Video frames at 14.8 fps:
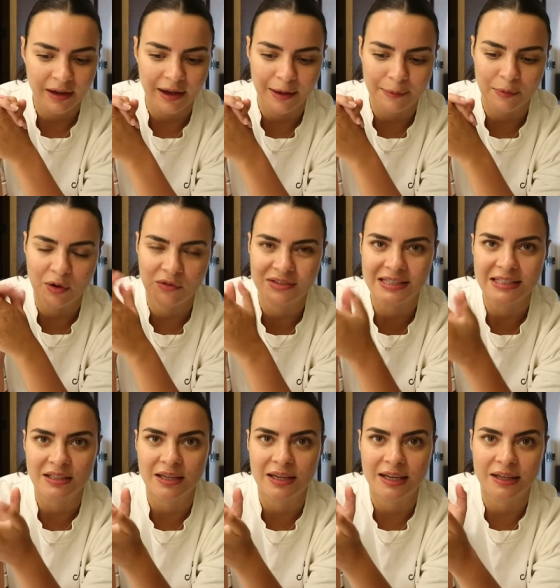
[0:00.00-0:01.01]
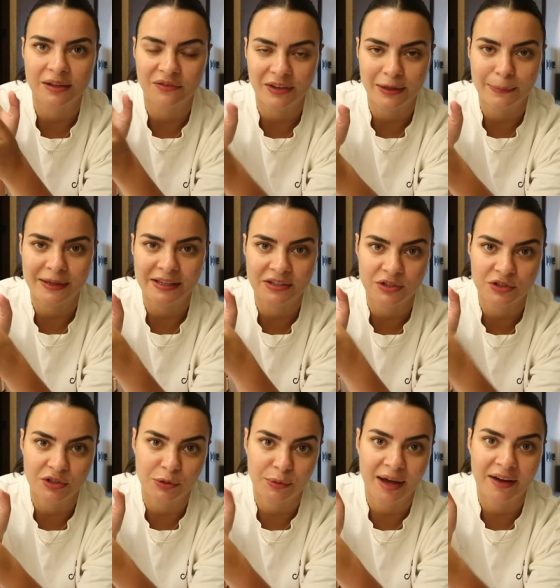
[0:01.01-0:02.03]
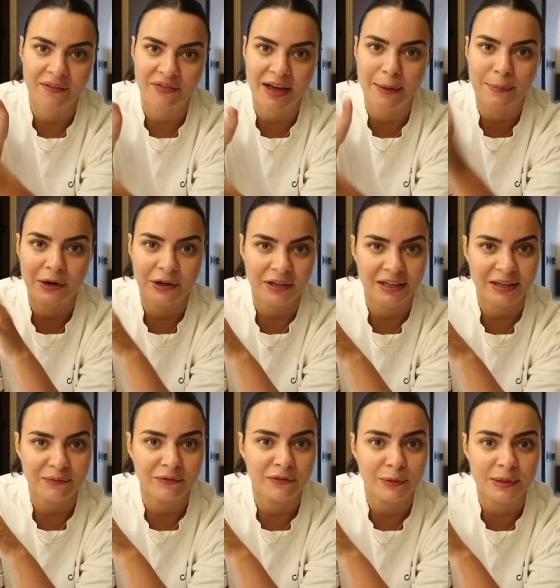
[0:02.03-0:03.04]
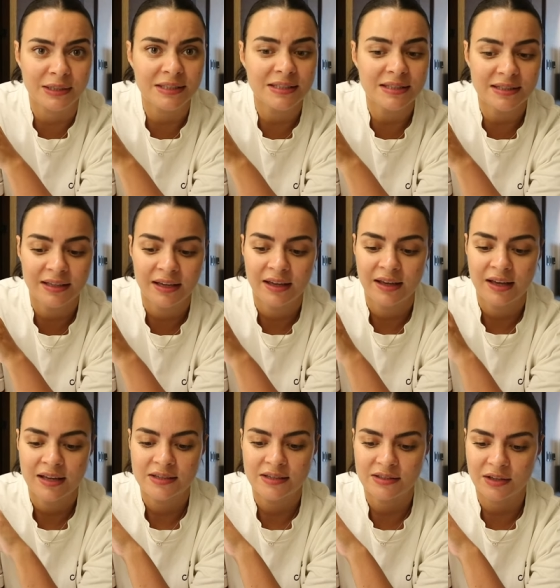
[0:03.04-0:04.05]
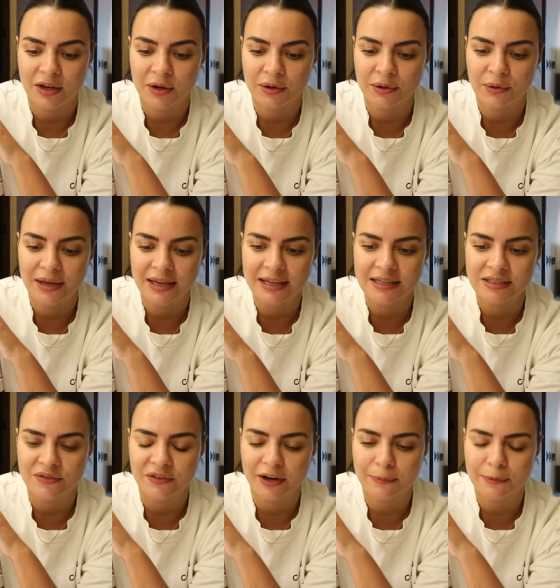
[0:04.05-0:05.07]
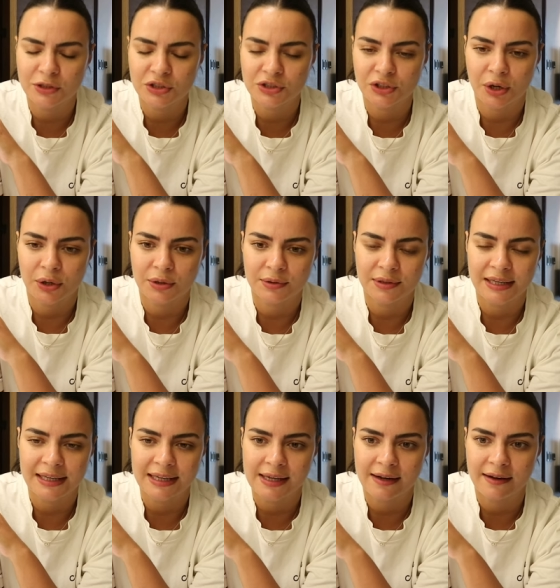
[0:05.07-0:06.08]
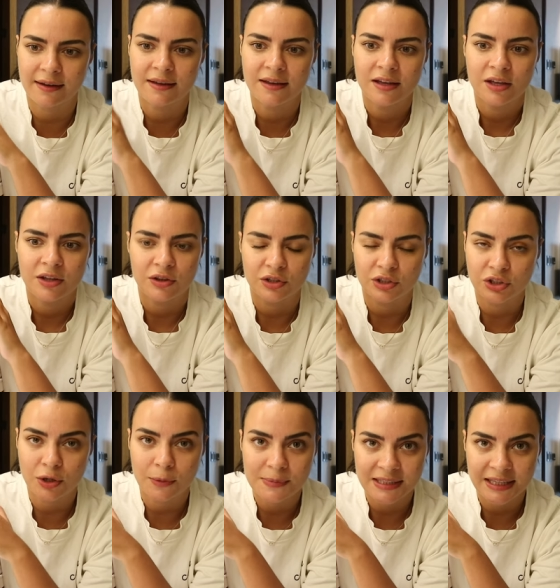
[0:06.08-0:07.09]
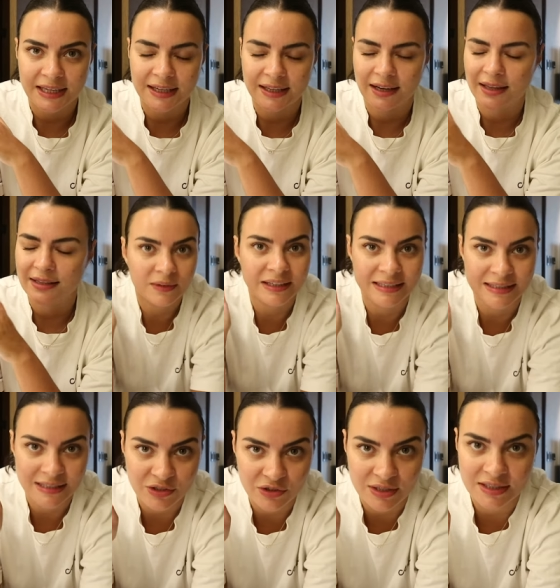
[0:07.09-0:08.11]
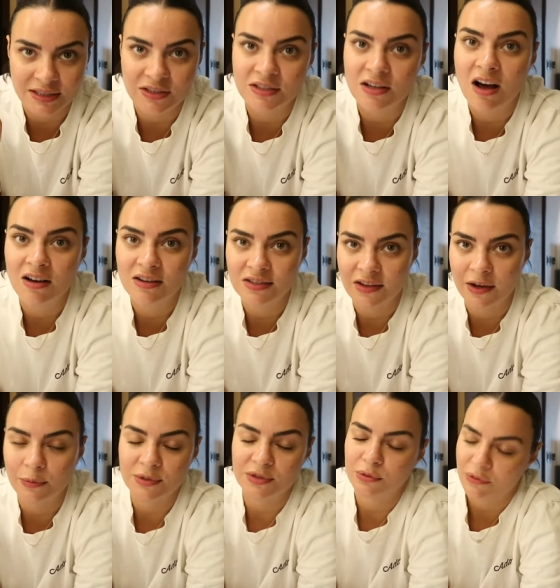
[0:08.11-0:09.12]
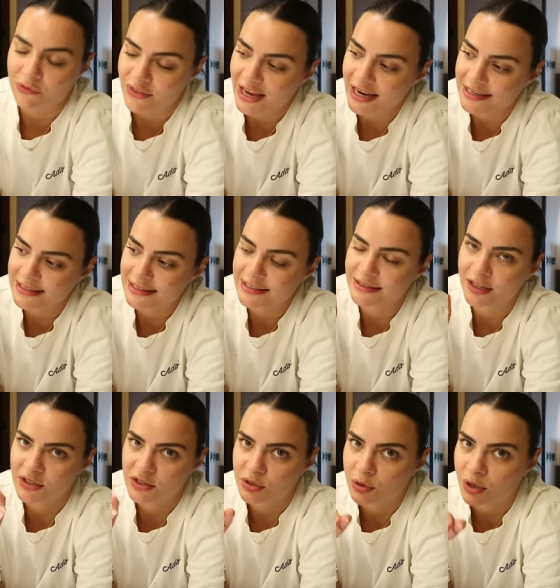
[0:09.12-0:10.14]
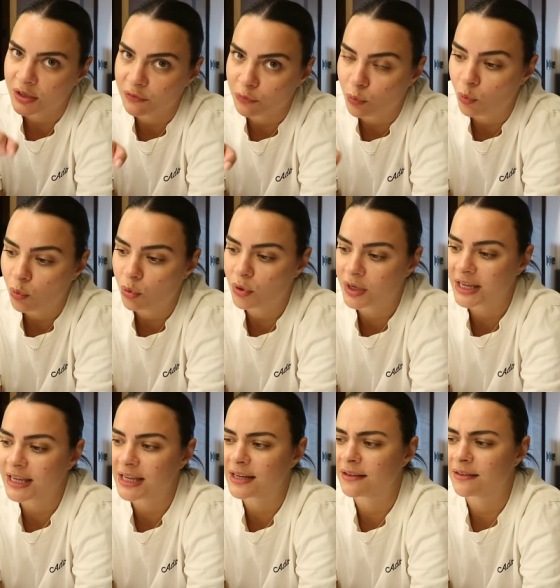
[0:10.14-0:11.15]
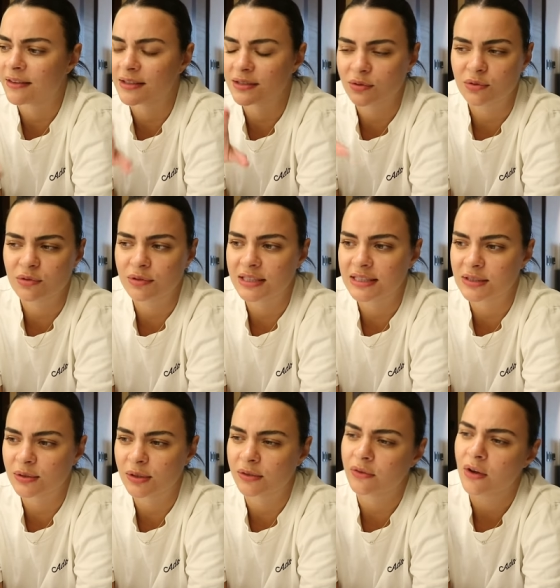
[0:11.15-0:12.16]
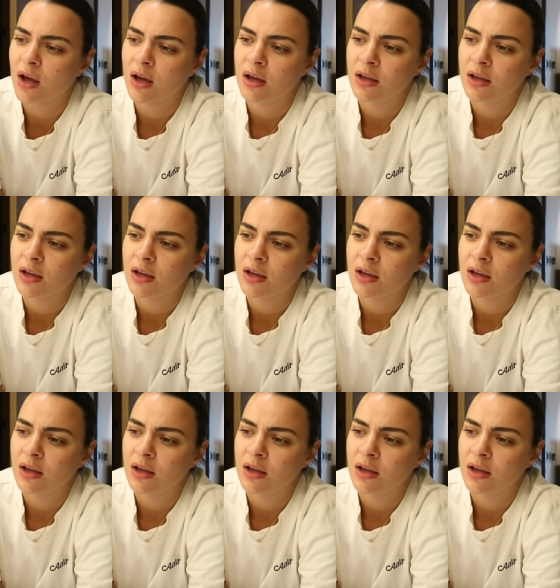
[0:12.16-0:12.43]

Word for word: Um, obviously in the Philippines you do have that American influence, so it is very much shown in the shops here. Like, it's interesting because our side was sort of the 80s side, so you kind of walk in and there's all these sort of